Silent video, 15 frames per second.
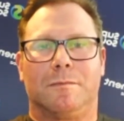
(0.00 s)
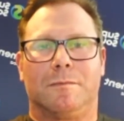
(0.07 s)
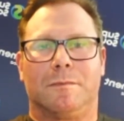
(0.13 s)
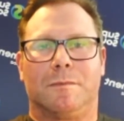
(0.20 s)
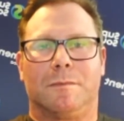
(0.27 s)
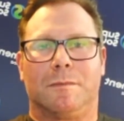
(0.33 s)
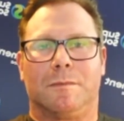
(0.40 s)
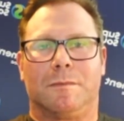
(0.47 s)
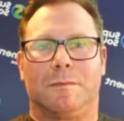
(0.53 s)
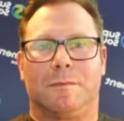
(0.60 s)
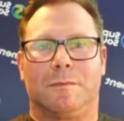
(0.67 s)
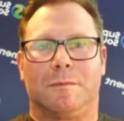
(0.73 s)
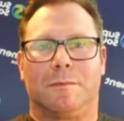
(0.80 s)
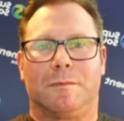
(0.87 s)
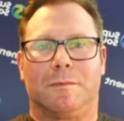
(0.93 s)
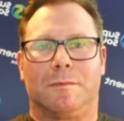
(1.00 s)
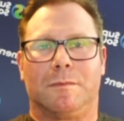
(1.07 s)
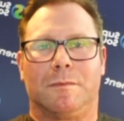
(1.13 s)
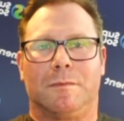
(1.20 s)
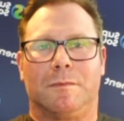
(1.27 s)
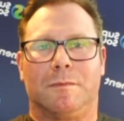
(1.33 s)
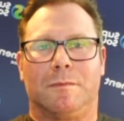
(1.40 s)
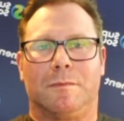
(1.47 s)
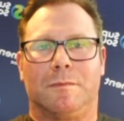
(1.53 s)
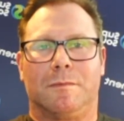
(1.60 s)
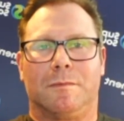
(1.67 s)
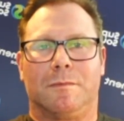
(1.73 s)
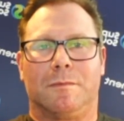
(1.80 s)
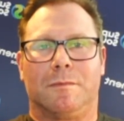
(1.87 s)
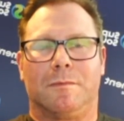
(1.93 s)

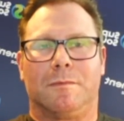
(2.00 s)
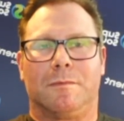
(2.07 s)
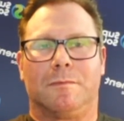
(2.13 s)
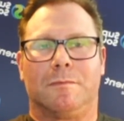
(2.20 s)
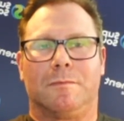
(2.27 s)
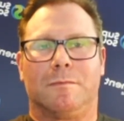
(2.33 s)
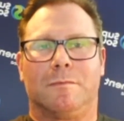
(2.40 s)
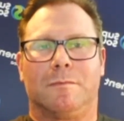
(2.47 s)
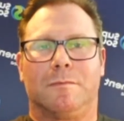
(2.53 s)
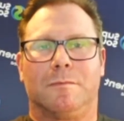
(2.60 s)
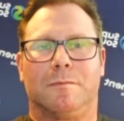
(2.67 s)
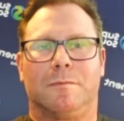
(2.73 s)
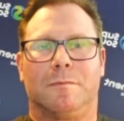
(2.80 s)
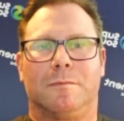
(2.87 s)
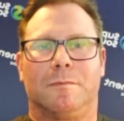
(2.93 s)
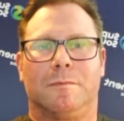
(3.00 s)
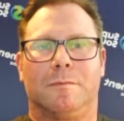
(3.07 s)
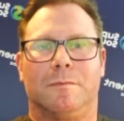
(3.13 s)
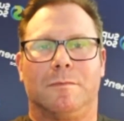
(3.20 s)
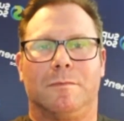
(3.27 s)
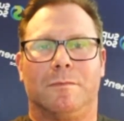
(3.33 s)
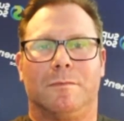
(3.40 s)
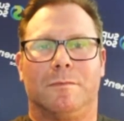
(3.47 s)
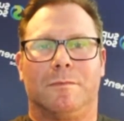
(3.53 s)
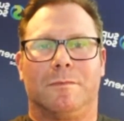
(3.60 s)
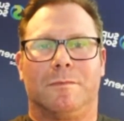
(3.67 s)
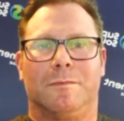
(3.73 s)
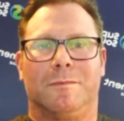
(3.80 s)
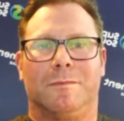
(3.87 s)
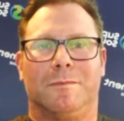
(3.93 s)

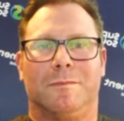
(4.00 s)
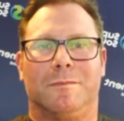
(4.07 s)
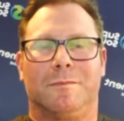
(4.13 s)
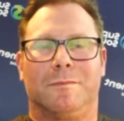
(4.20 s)
[no speech]